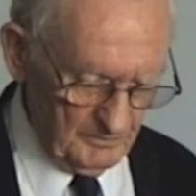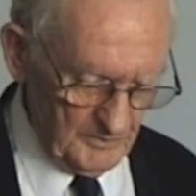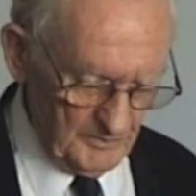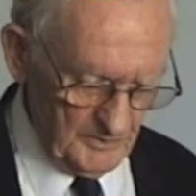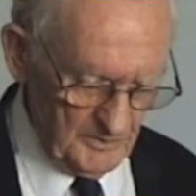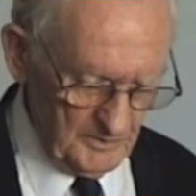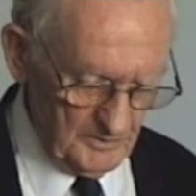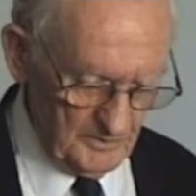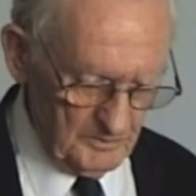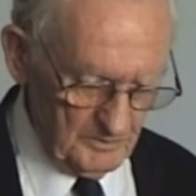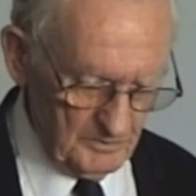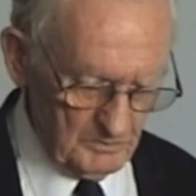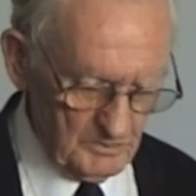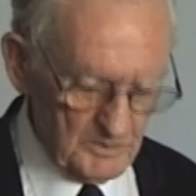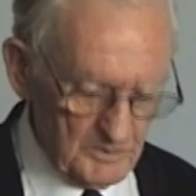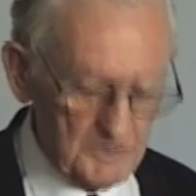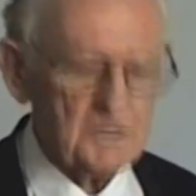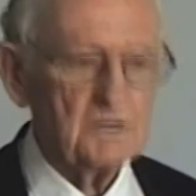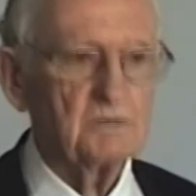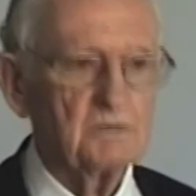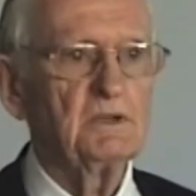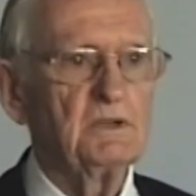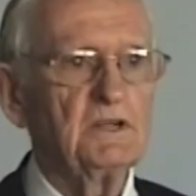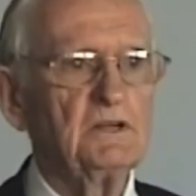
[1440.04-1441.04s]
food
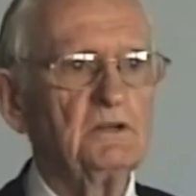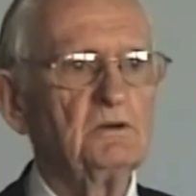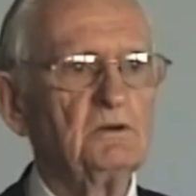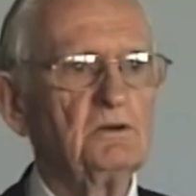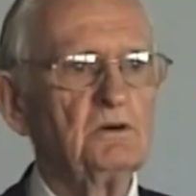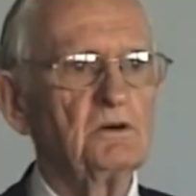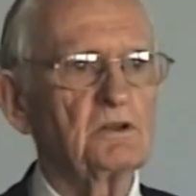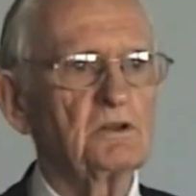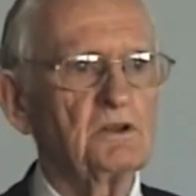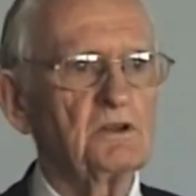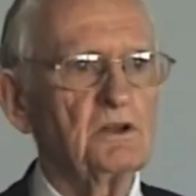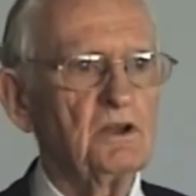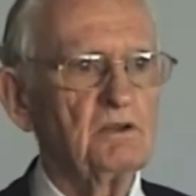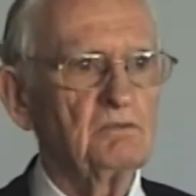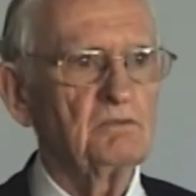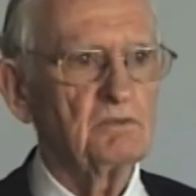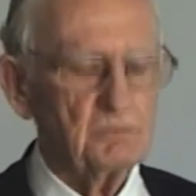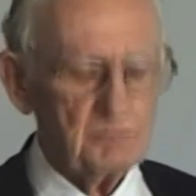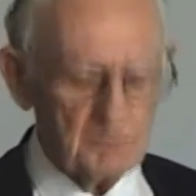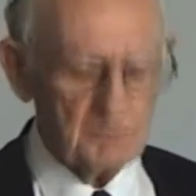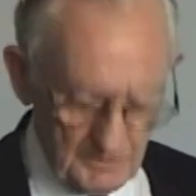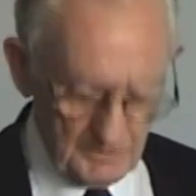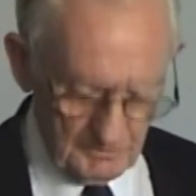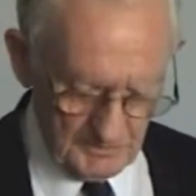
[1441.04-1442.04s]
which had been hoarded over
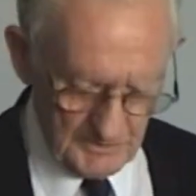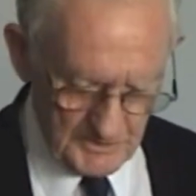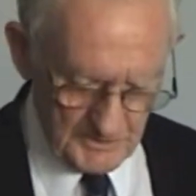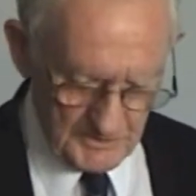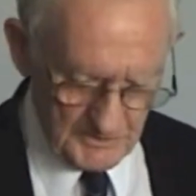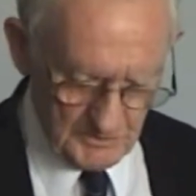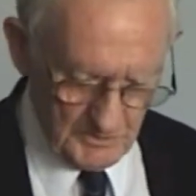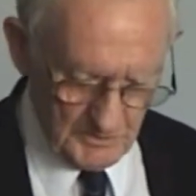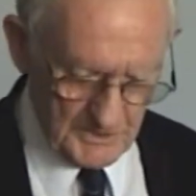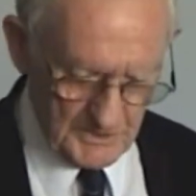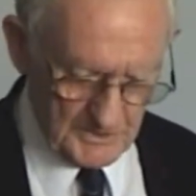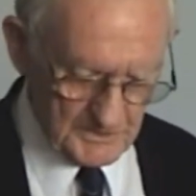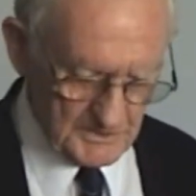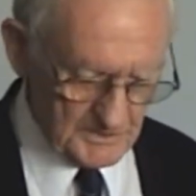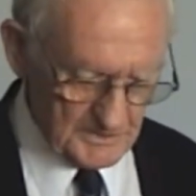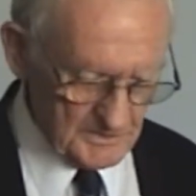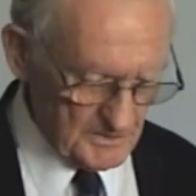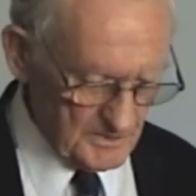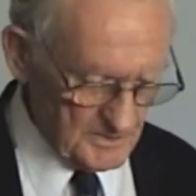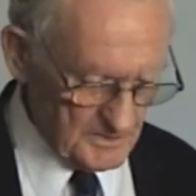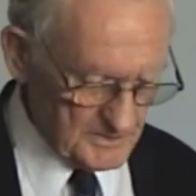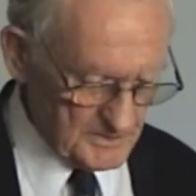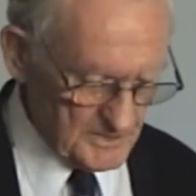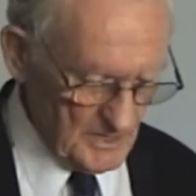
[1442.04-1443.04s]
previous weeks,
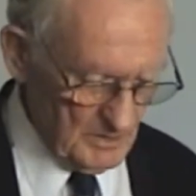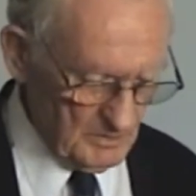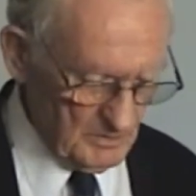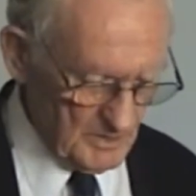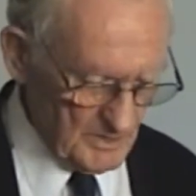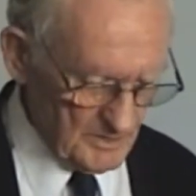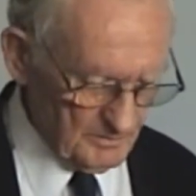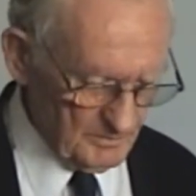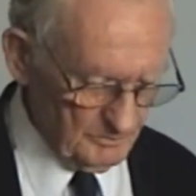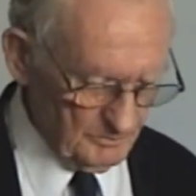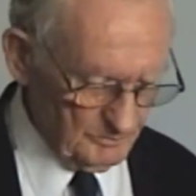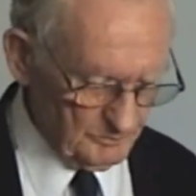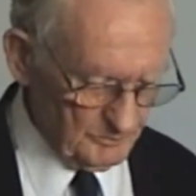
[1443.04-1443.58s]
and so on.